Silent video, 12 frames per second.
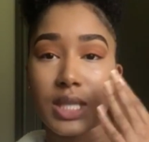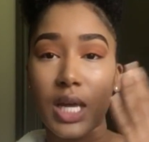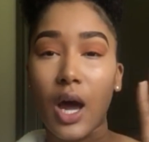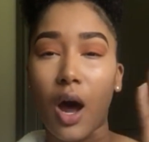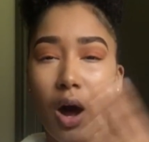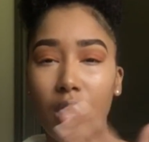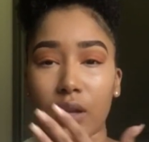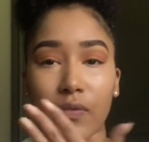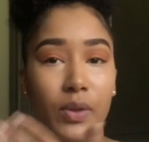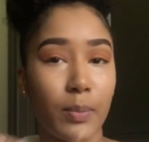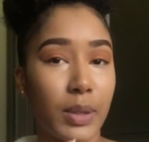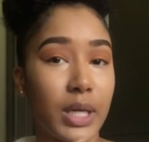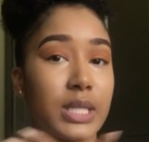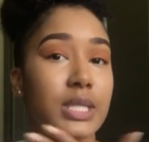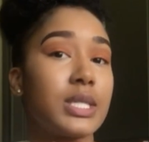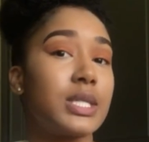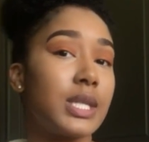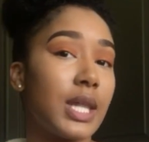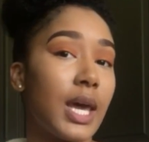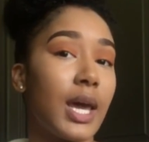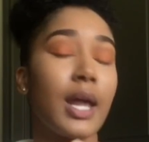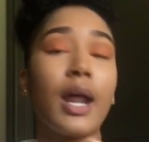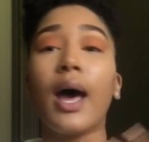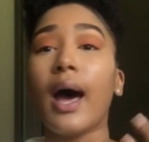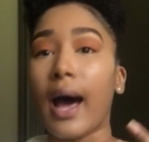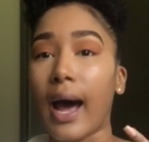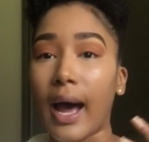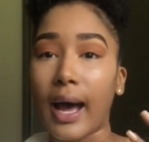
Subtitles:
set all of the places that I